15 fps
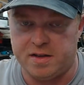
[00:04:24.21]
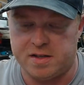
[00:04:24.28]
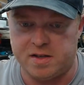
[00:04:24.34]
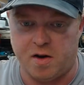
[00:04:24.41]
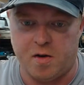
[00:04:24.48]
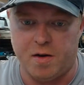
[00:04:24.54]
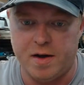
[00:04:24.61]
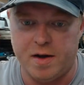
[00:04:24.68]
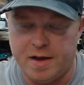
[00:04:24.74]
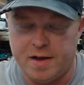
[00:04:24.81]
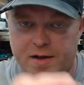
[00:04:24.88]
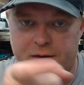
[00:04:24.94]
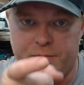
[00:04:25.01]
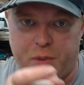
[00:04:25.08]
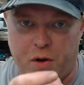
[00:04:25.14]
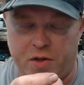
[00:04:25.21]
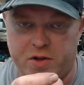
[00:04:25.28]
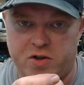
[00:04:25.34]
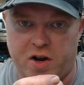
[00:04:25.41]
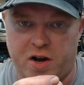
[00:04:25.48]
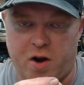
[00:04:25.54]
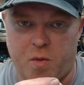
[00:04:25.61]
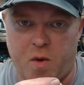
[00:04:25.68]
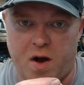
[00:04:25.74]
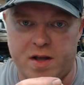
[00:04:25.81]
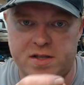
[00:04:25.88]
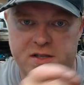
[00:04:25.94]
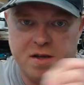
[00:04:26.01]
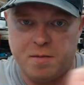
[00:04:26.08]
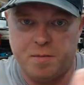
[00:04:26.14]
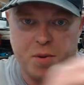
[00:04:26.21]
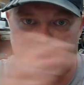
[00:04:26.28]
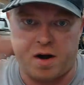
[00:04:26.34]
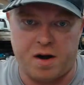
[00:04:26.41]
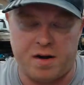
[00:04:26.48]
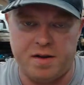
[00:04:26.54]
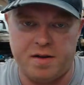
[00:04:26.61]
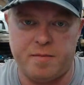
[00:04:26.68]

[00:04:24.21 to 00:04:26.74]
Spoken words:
So pull the trigger once, brrr,